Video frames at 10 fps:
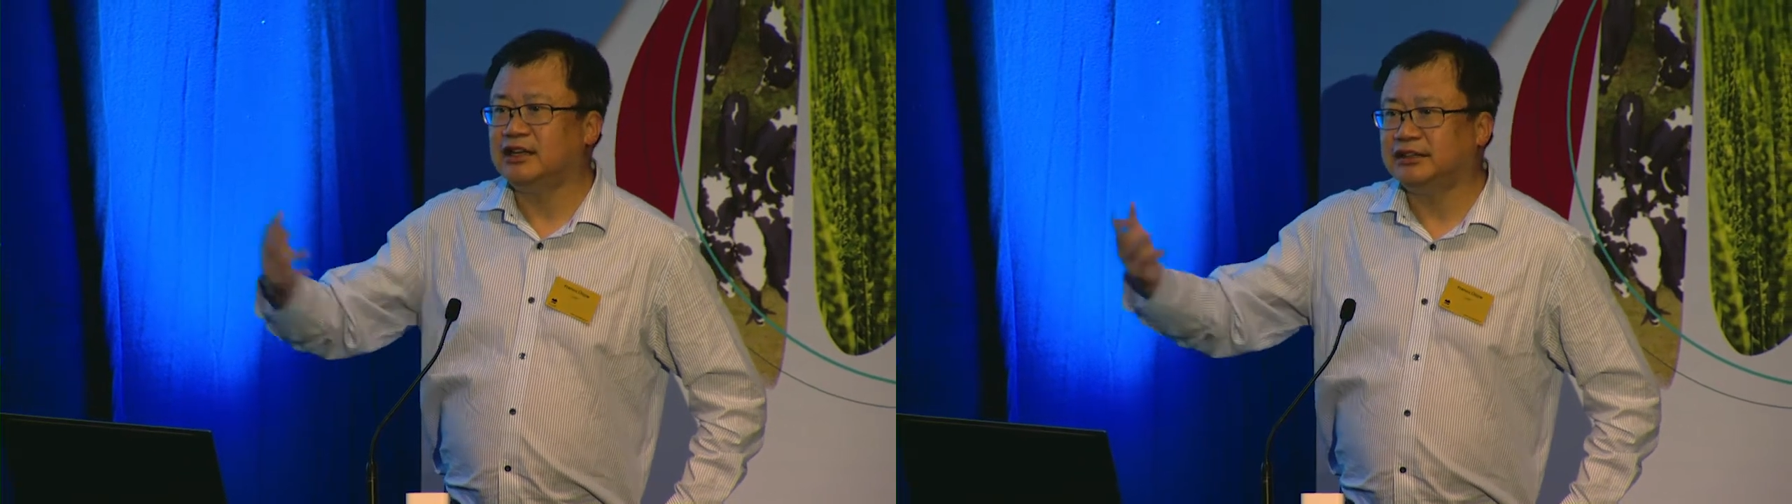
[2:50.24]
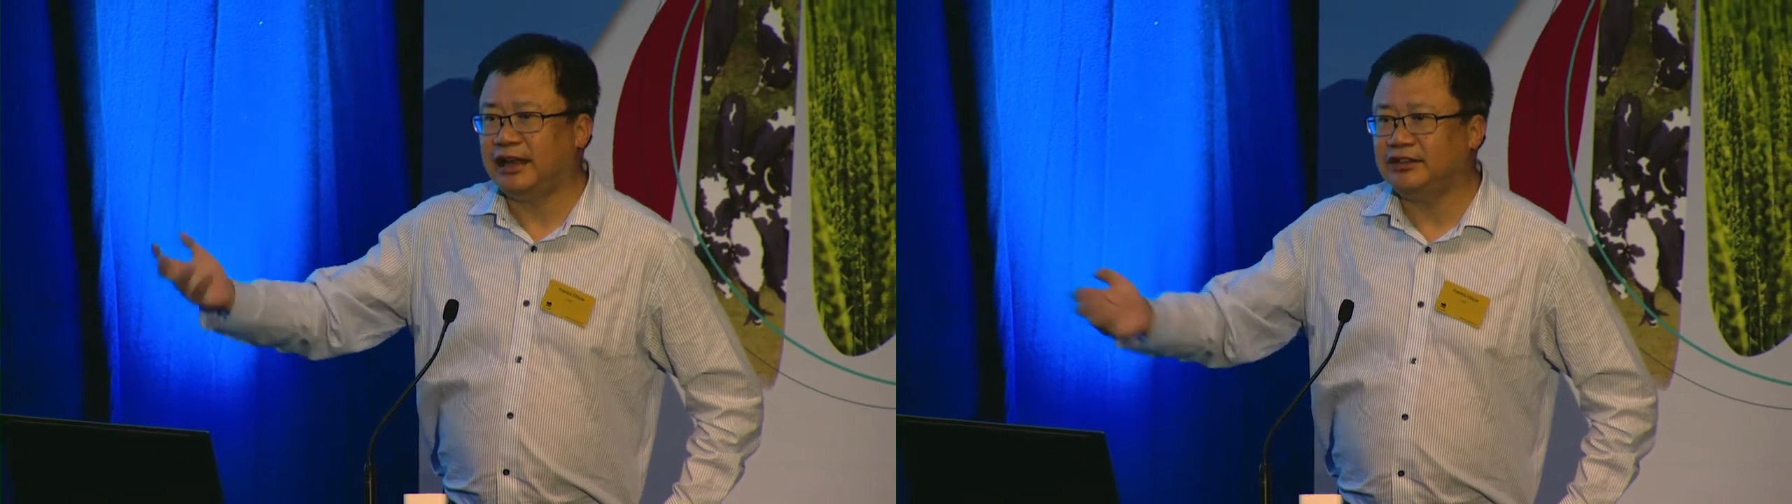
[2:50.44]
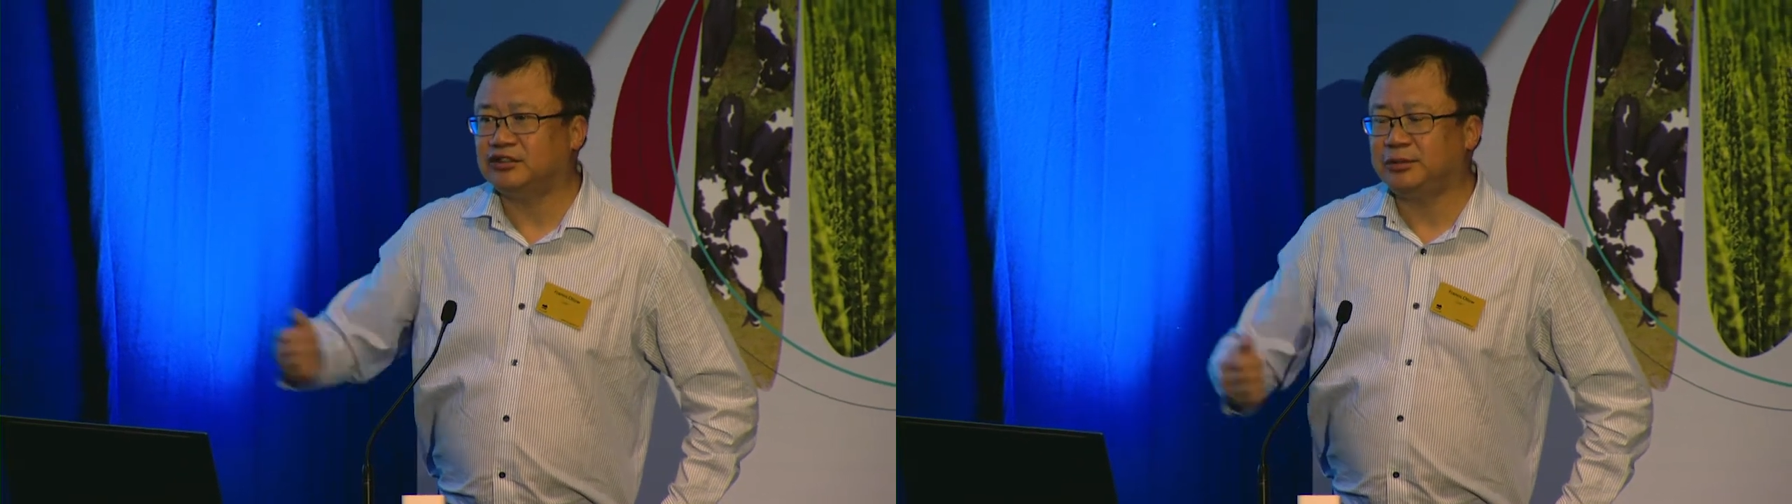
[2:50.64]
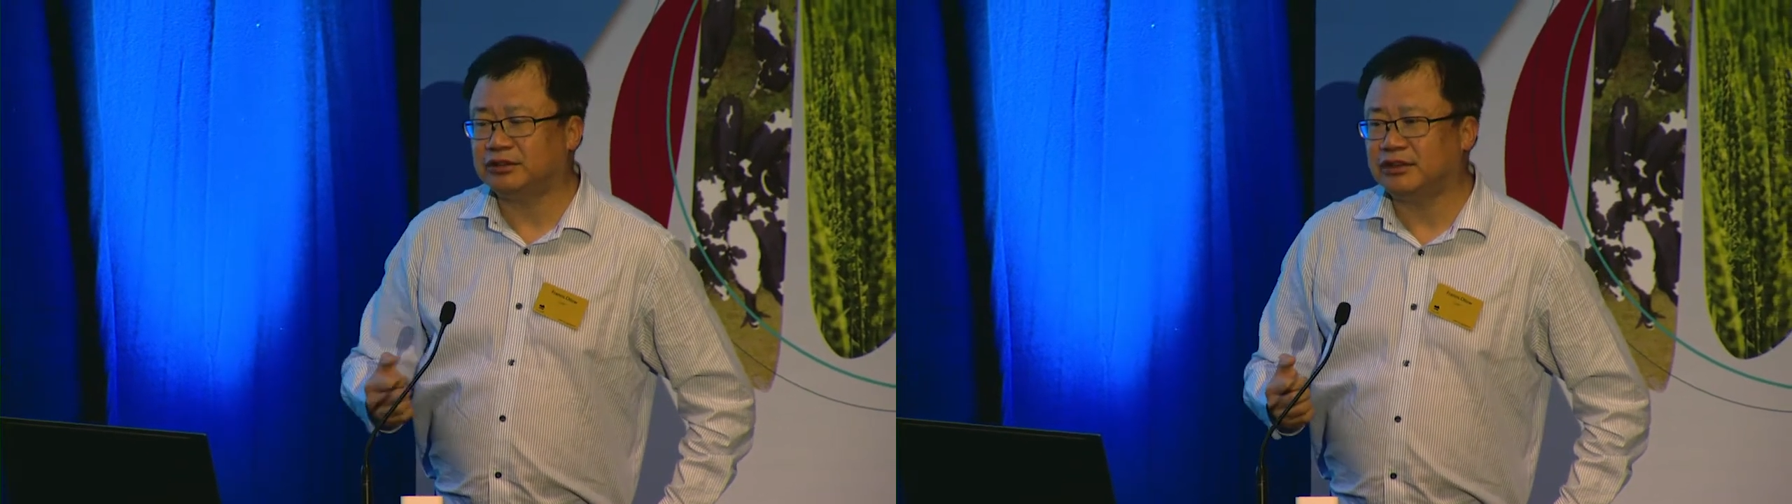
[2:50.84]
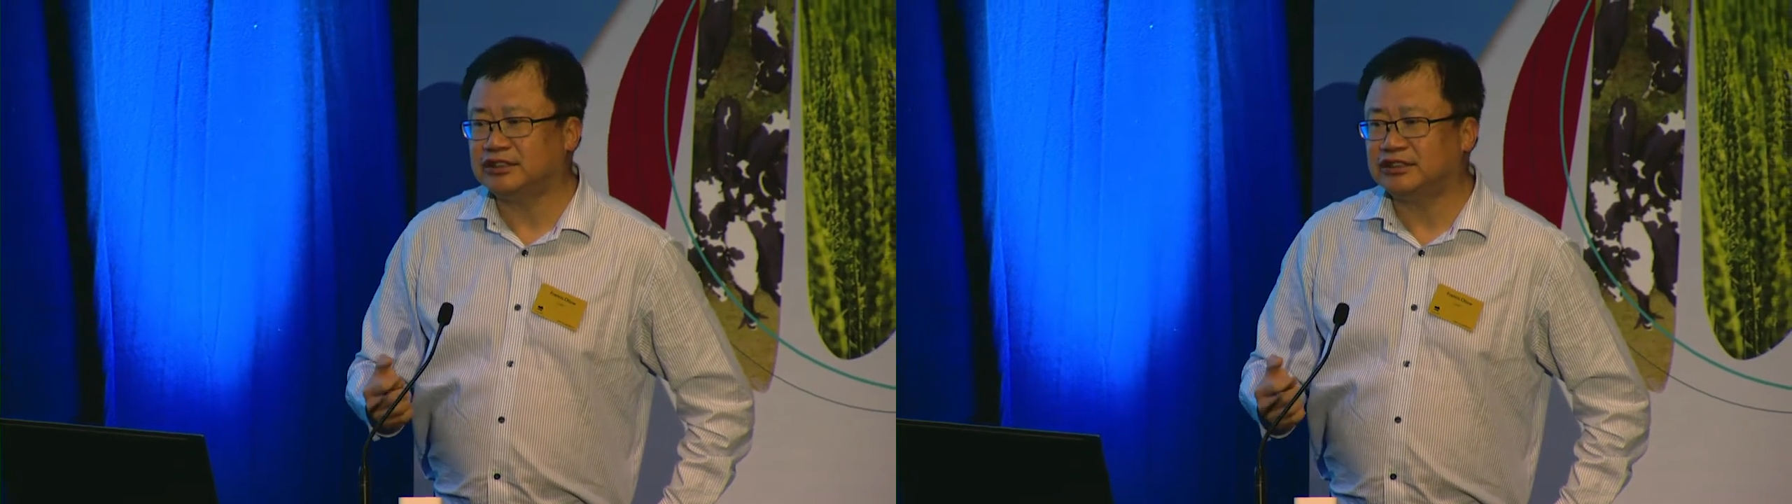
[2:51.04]
tends to be
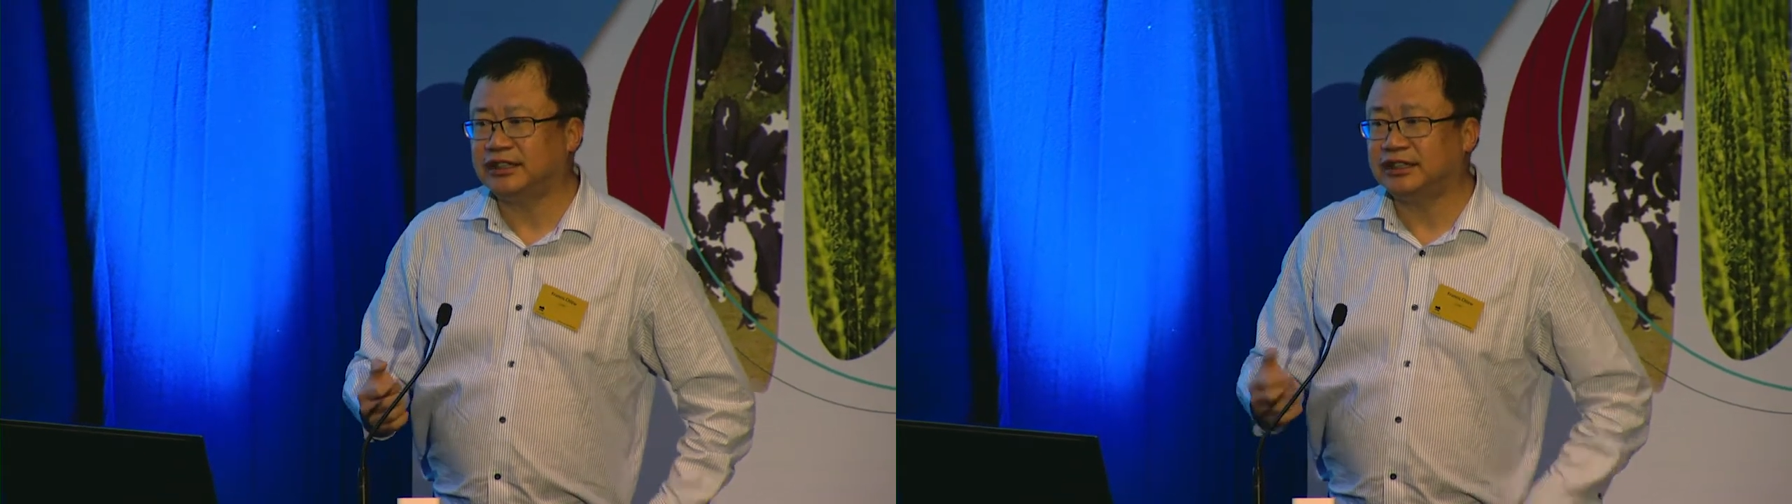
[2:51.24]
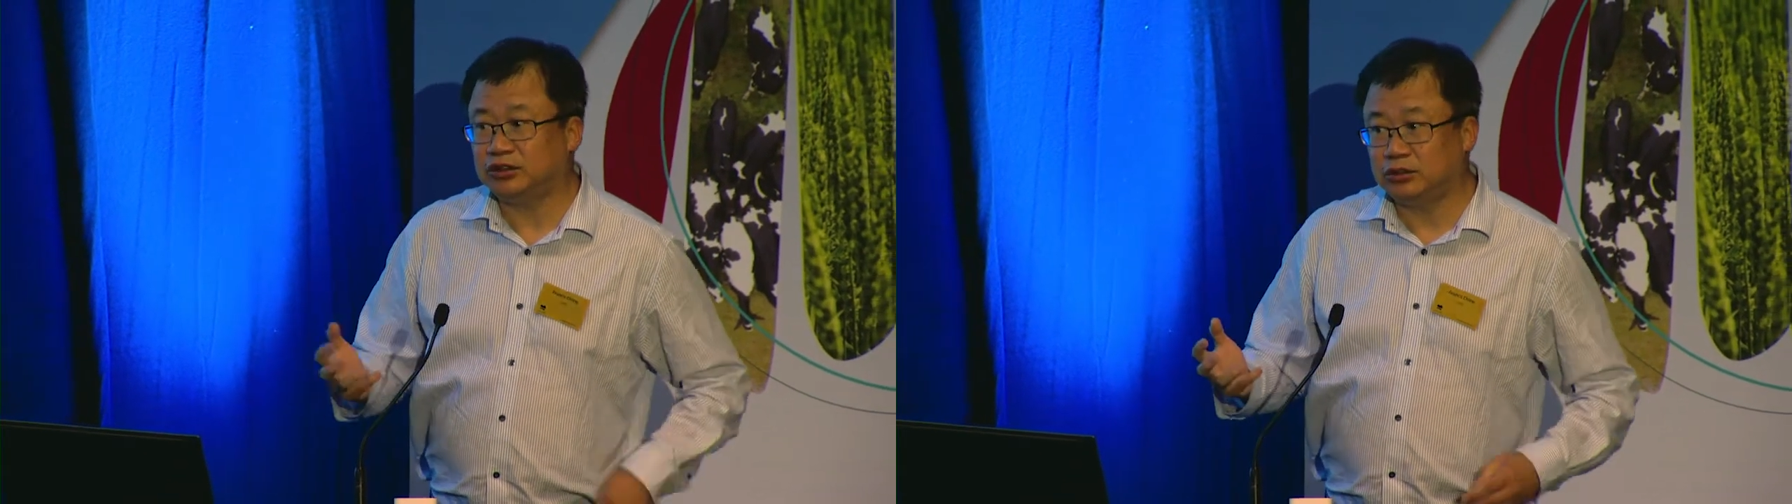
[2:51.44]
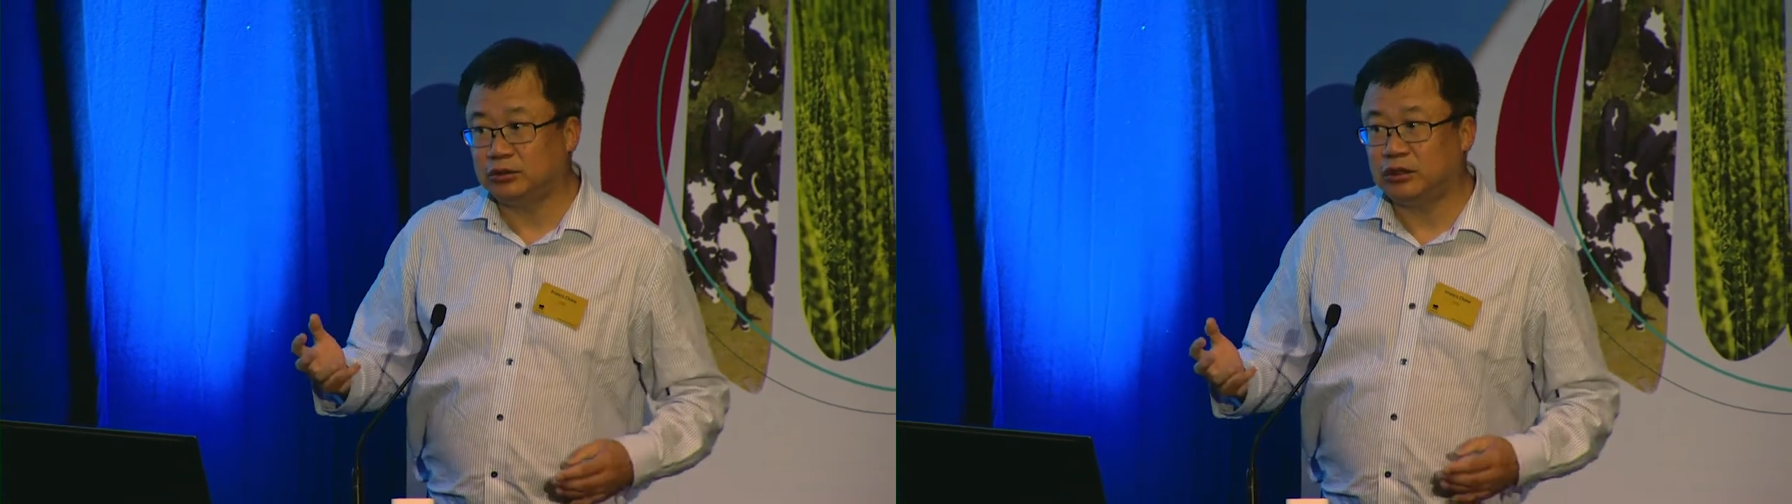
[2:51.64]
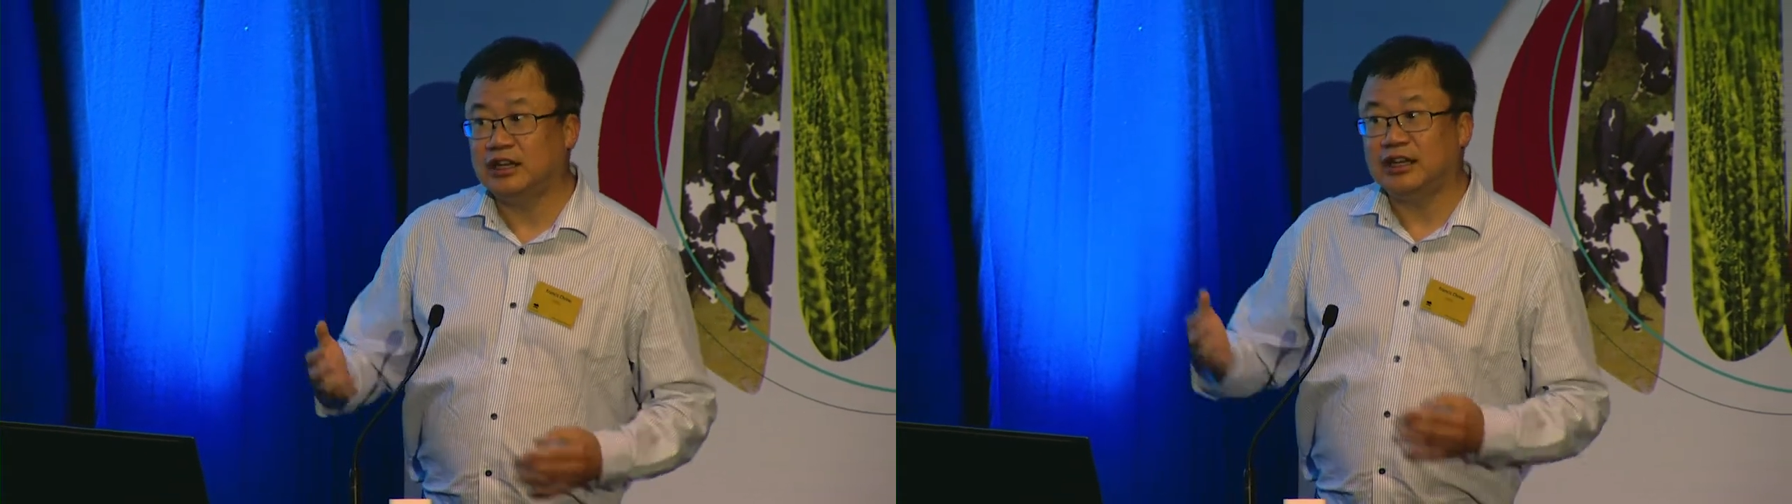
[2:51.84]
translated to